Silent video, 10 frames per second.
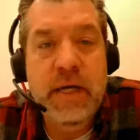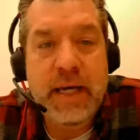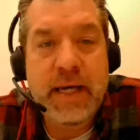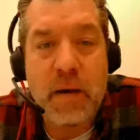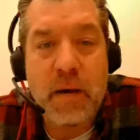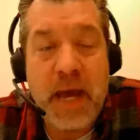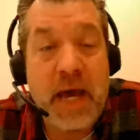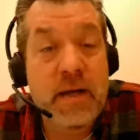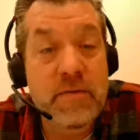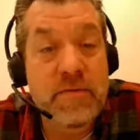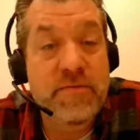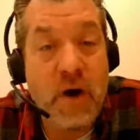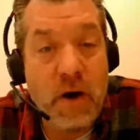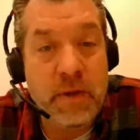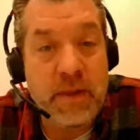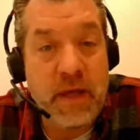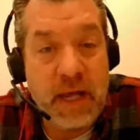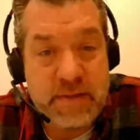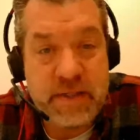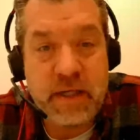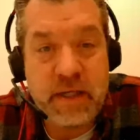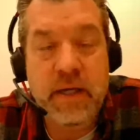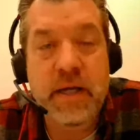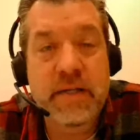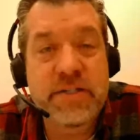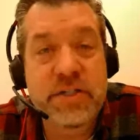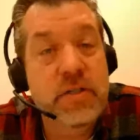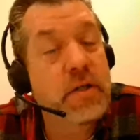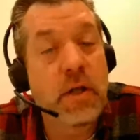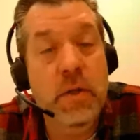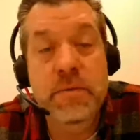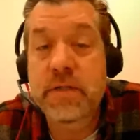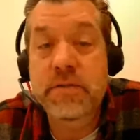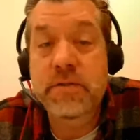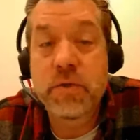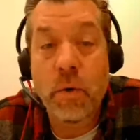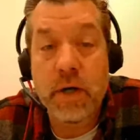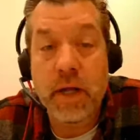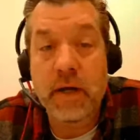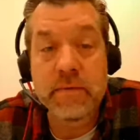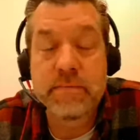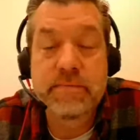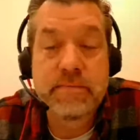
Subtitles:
He got mad and fought with Etsy, and Etsy just closed his store down.